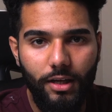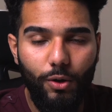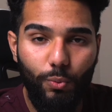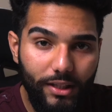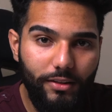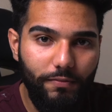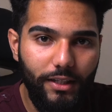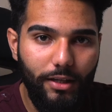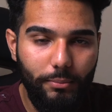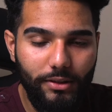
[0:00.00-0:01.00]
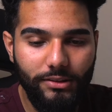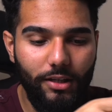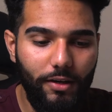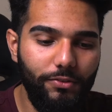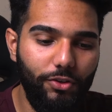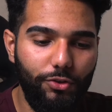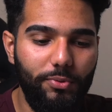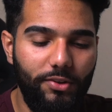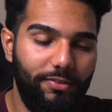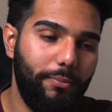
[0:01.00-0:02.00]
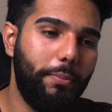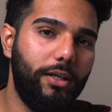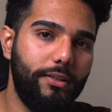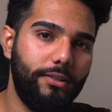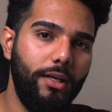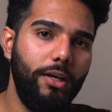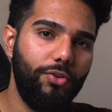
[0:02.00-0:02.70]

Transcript: with the VIN numbers of those specific parts.